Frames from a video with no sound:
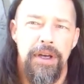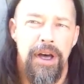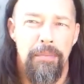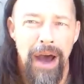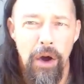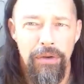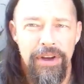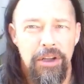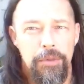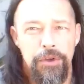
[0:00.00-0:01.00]

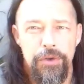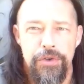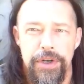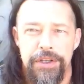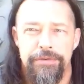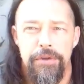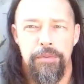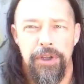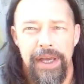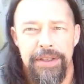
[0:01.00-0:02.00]
bioavailable nutrients for the
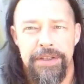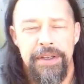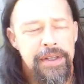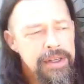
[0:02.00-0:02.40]
plants.